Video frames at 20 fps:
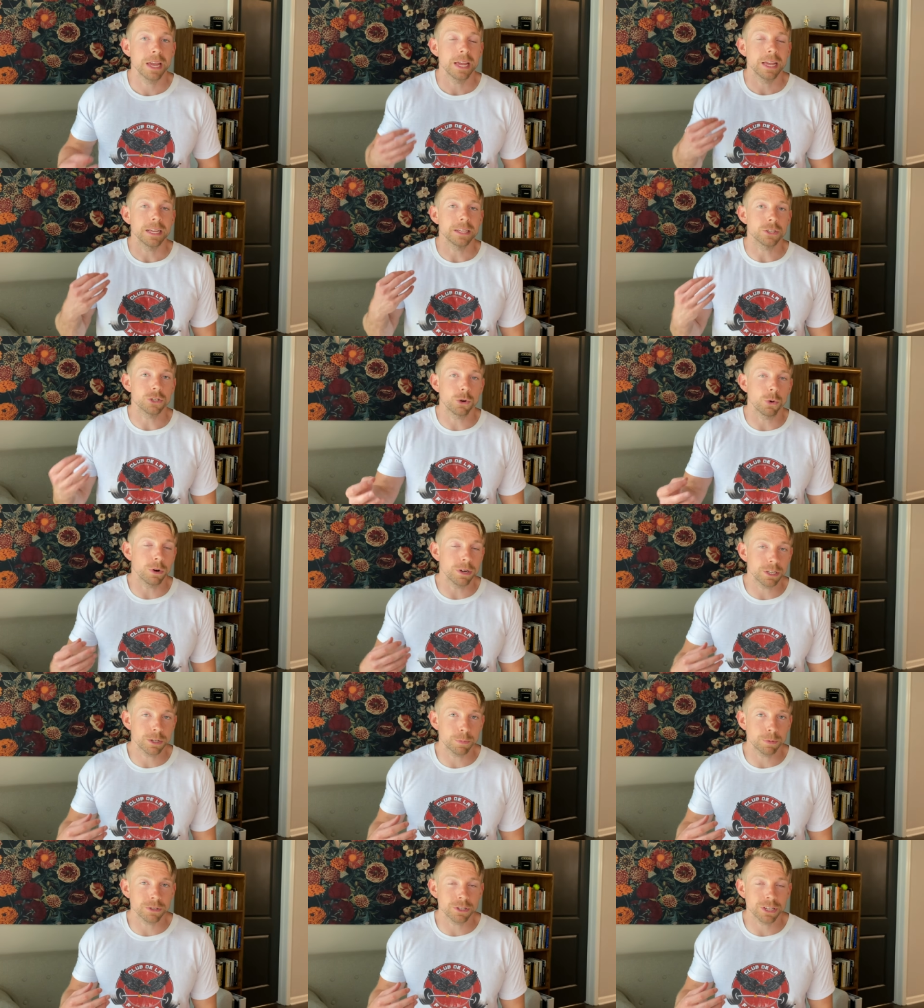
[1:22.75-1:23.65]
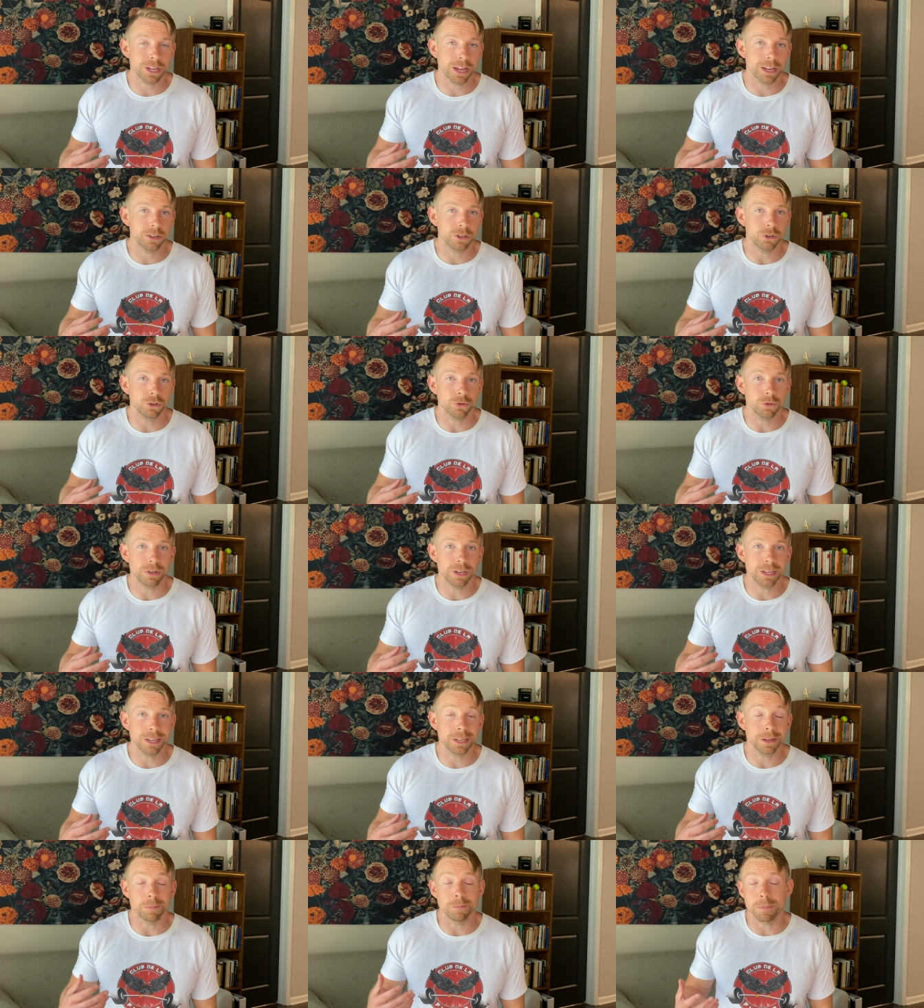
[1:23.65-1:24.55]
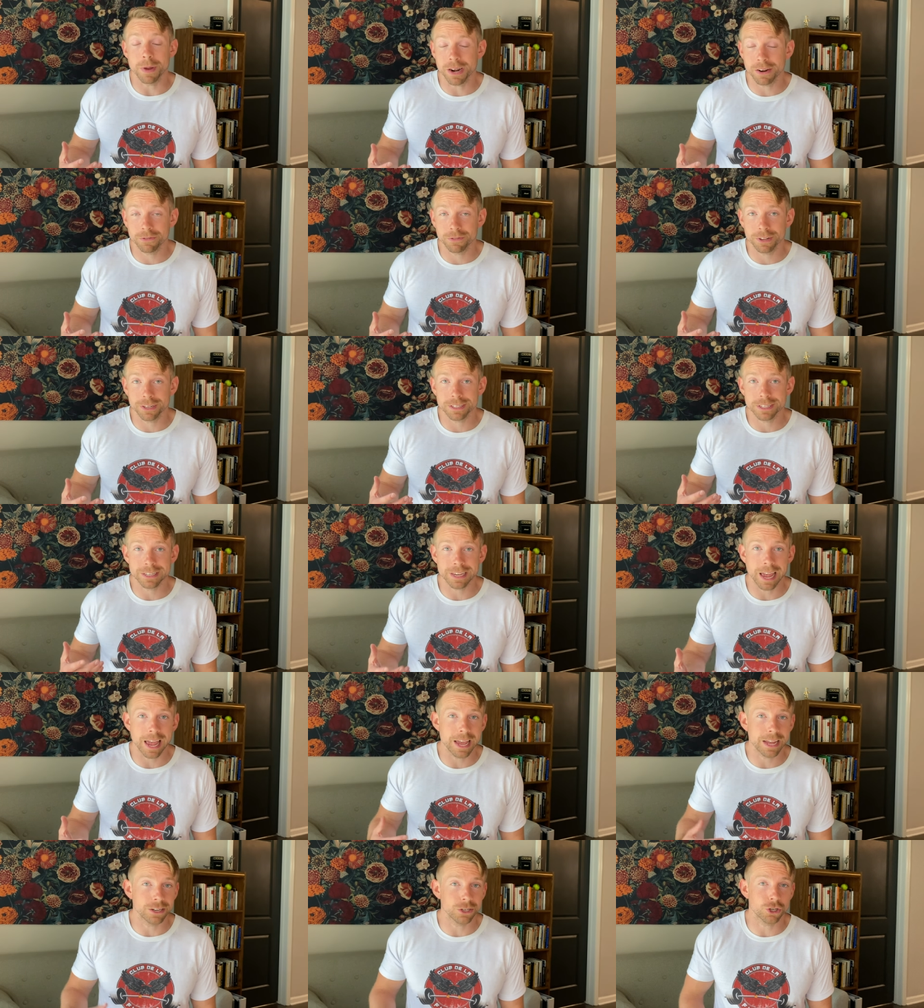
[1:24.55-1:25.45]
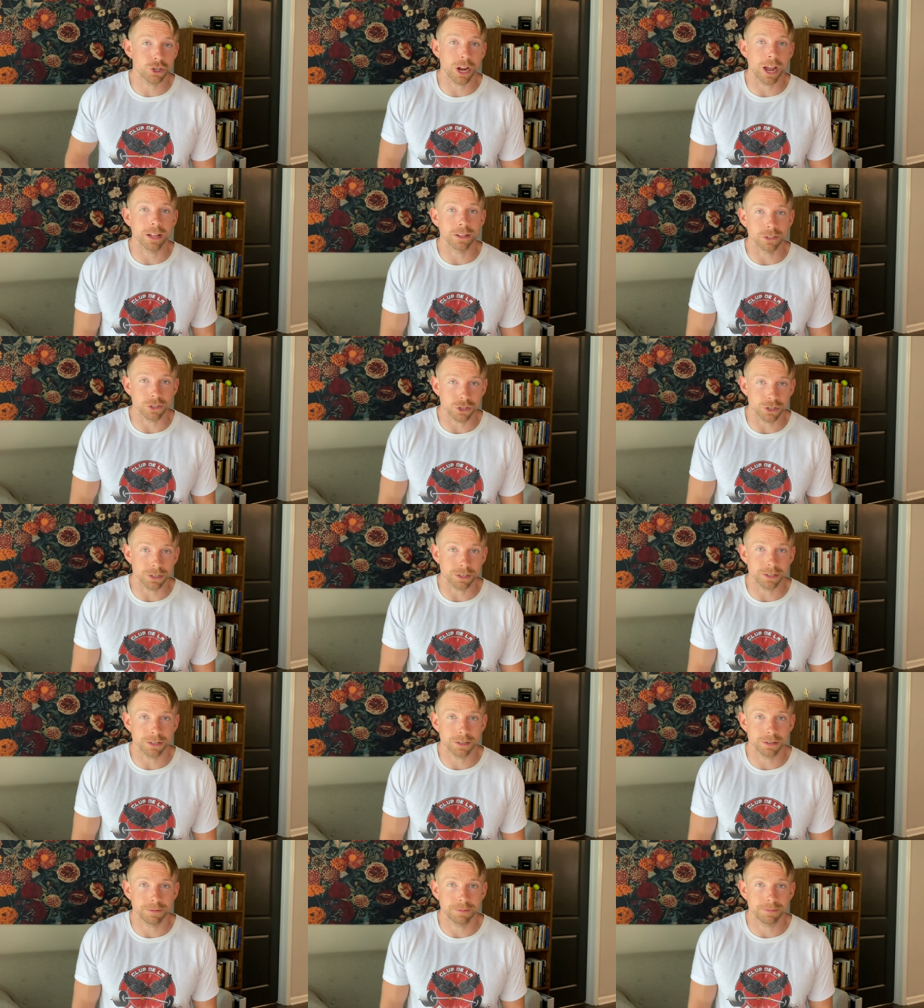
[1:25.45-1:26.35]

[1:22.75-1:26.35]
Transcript: is going to present unique benefits and challenges.